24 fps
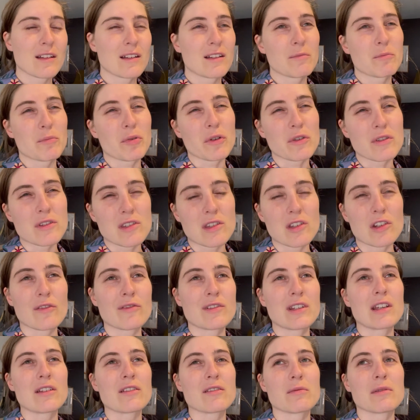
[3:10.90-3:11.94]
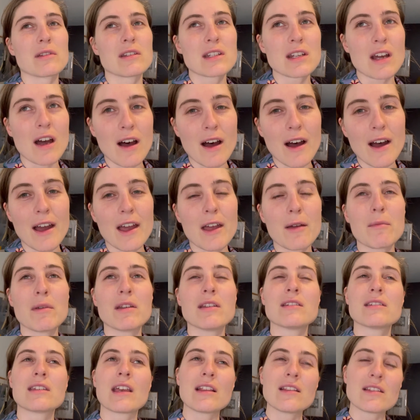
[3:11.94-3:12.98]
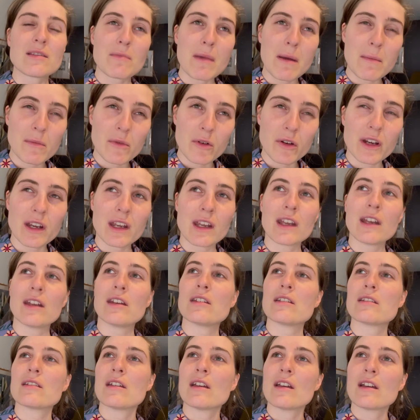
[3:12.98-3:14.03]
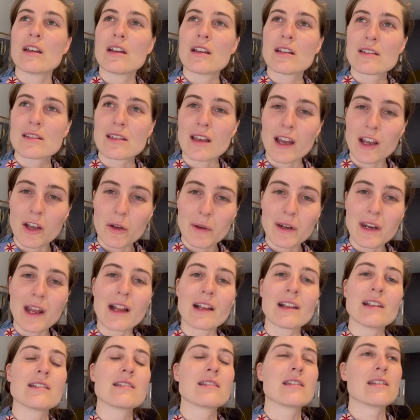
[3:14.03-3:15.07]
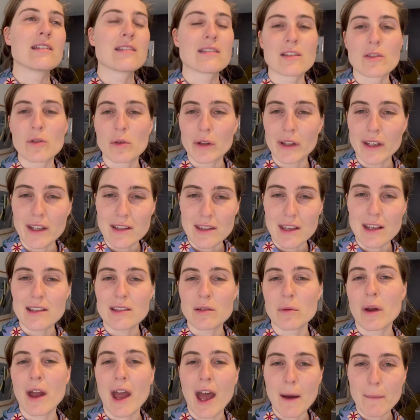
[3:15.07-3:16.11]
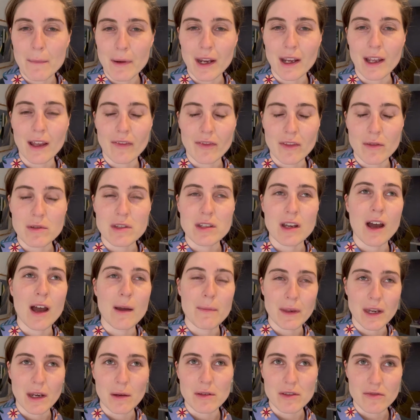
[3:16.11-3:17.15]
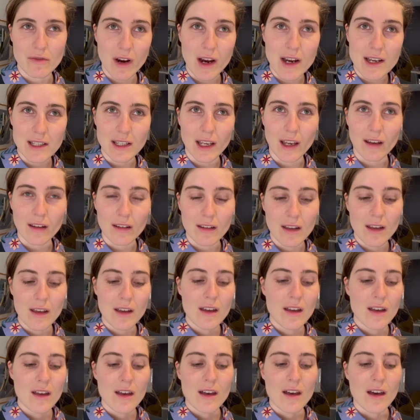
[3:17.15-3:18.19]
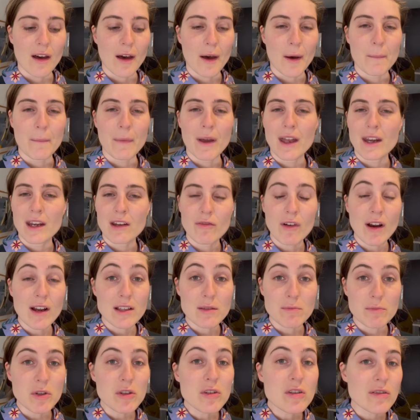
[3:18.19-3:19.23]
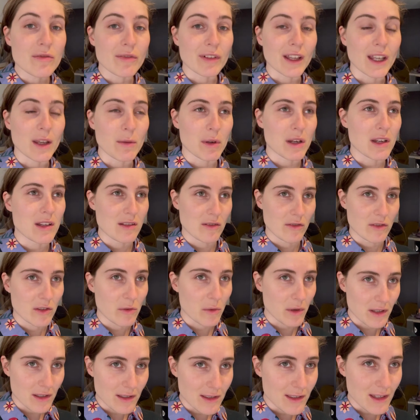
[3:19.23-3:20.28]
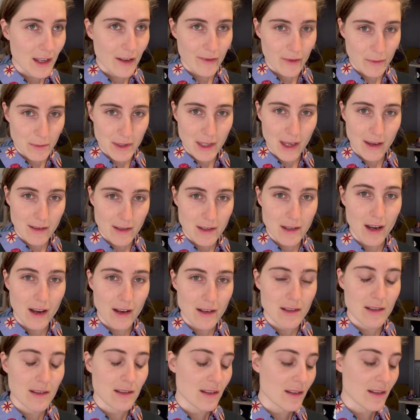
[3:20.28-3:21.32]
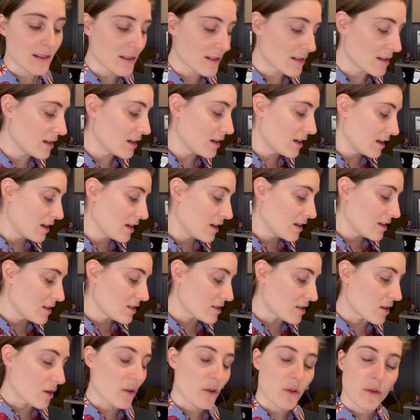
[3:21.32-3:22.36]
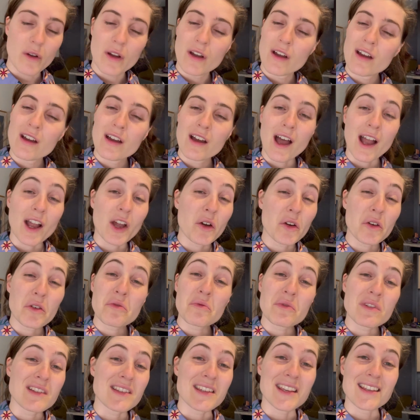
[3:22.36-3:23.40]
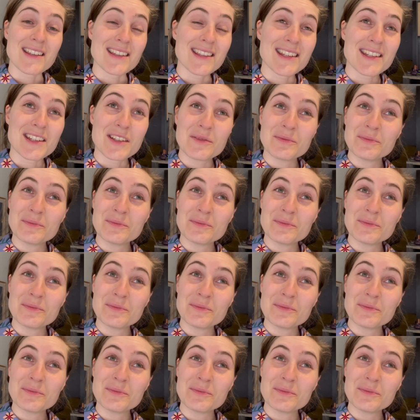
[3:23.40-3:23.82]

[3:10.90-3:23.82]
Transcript: Proust sort of deals with time and sense memory and psychoanalysis and all these things that were happening at the time that he was writing. And he writes beautifully, but he's also a self-obsessed narcissist. So I couldn't resist